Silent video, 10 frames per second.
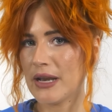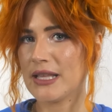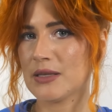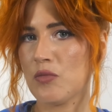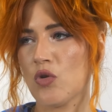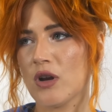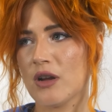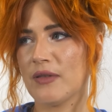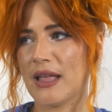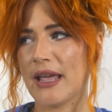and it's more
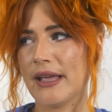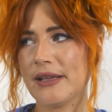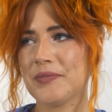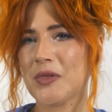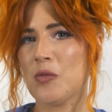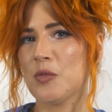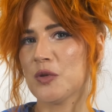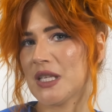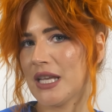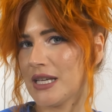of like,
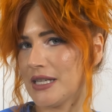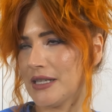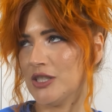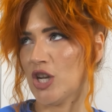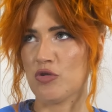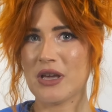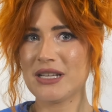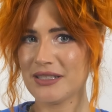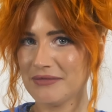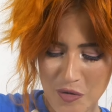almost like a donut.